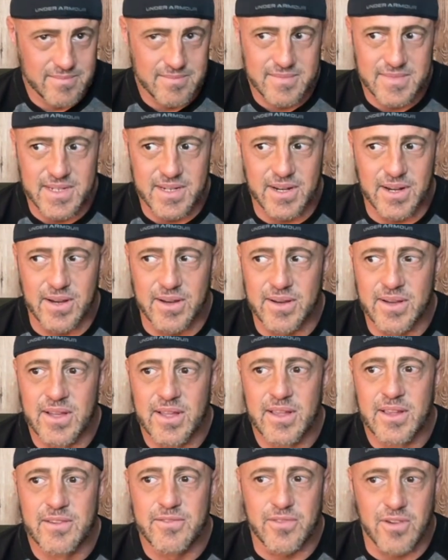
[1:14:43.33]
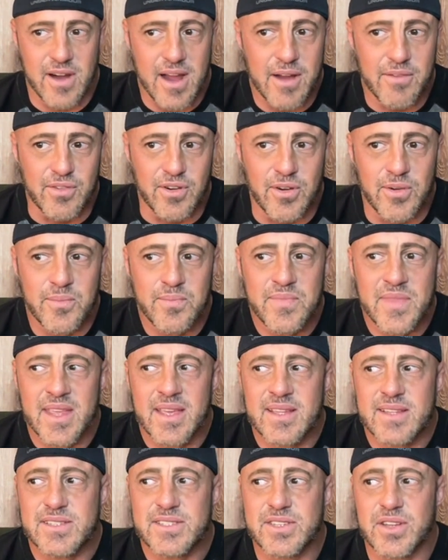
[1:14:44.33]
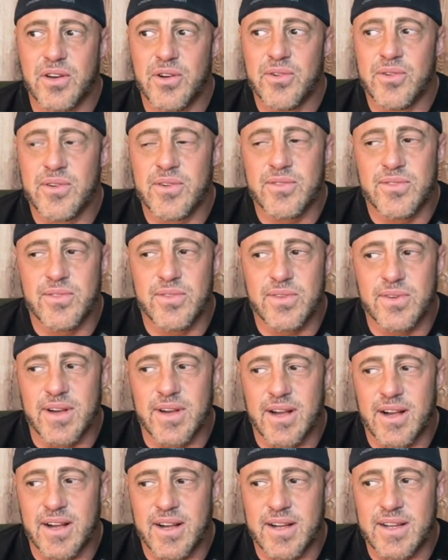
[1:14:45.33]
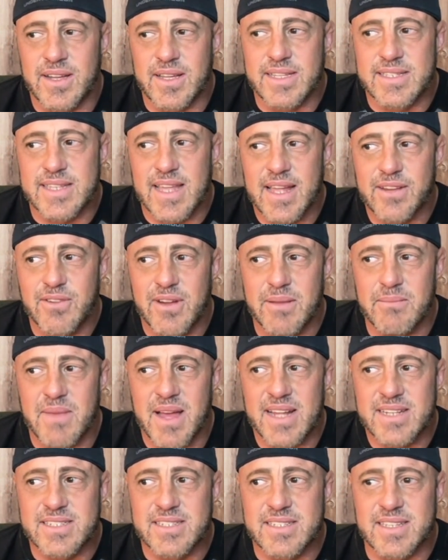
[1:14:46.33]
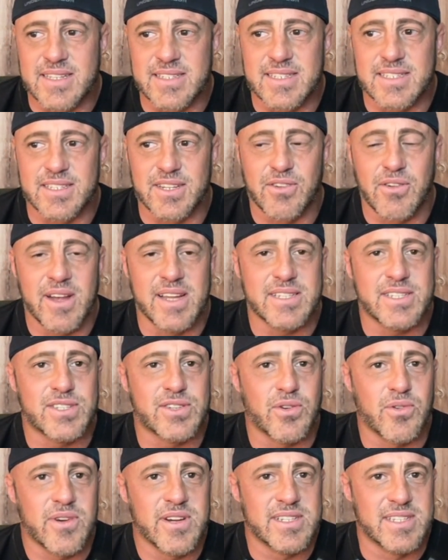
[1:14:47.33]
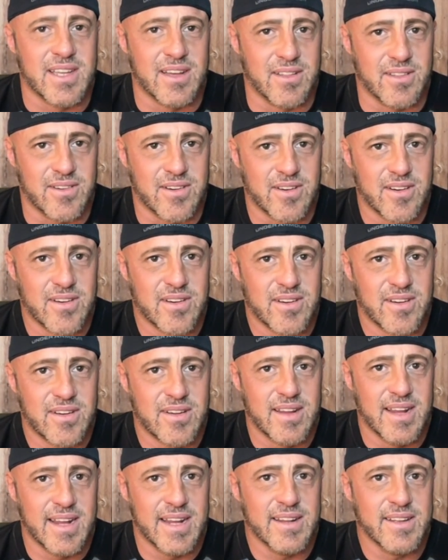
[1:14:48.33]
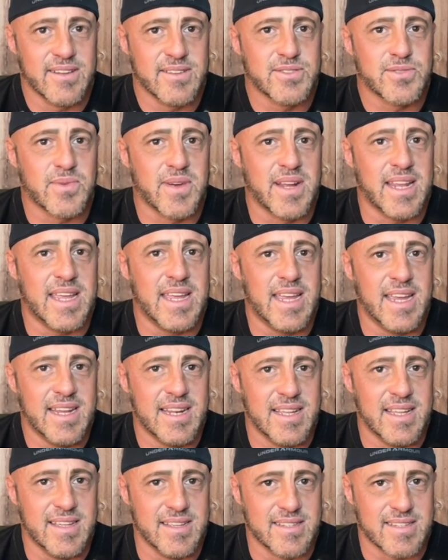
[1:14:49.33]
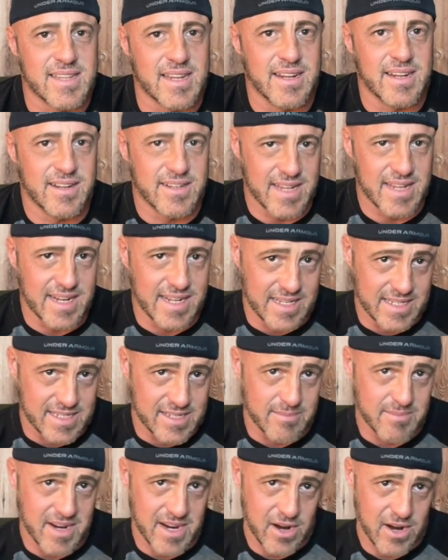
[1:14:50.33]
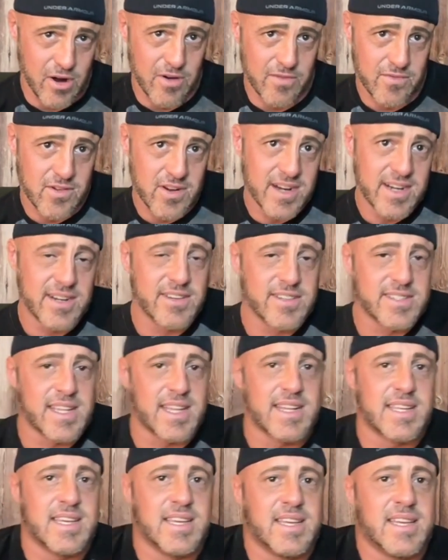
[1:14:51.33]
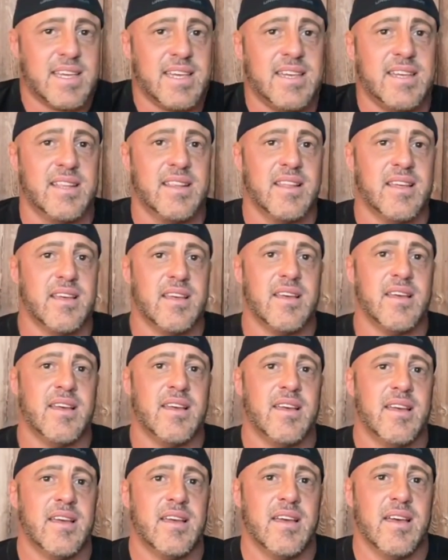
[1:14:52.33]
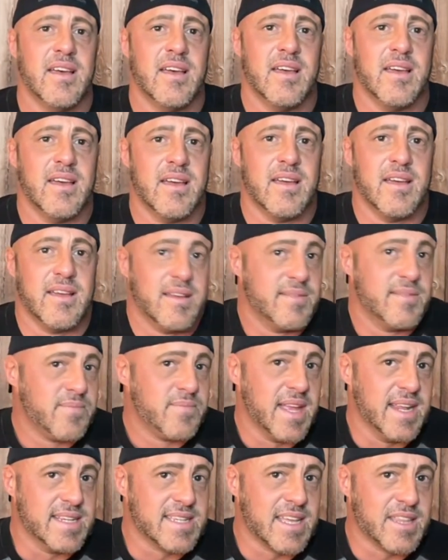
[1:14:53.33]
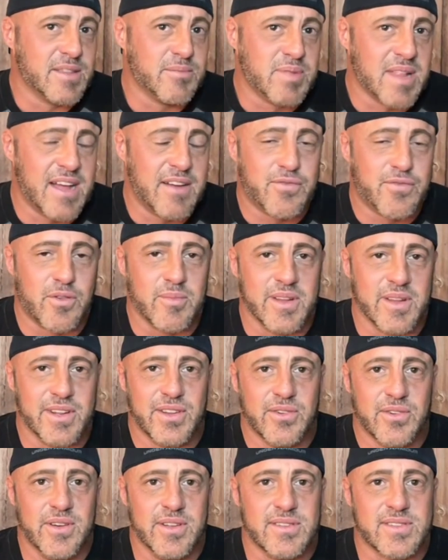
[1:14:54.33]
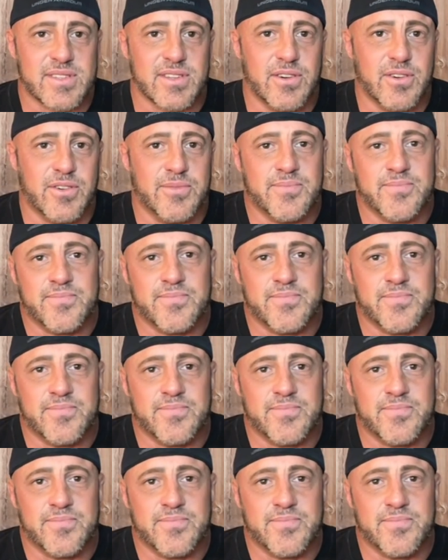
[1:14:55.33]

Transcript: you know, forever. So uh, he's had great matches because he's a great storyteller. And he knows what heat is, and he knows how to get somebody over, and he knows how to get heat. And he's got the platform to do it. So